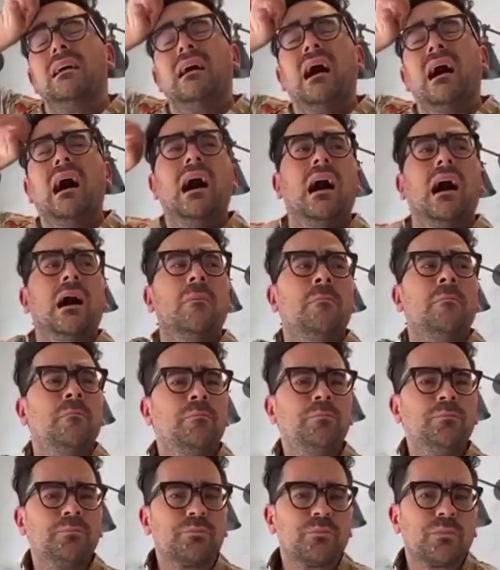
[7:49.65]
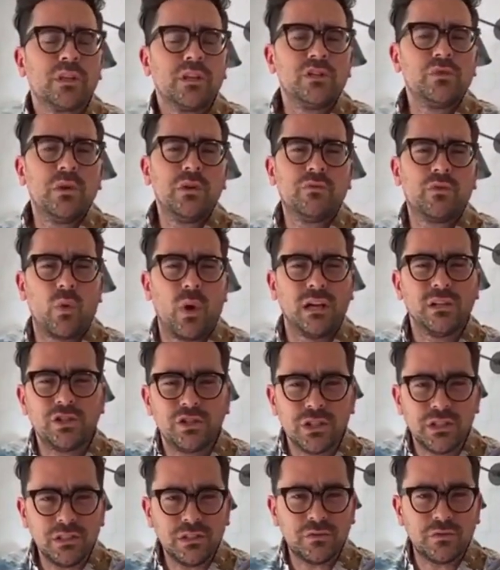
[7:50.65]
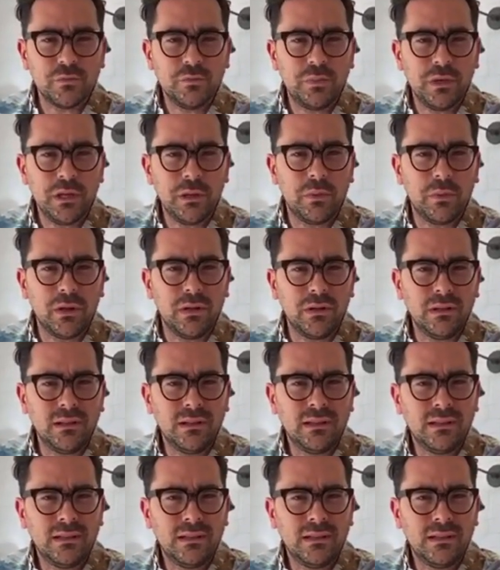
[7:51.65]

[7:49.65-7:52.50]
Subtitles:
Do we have questions from people?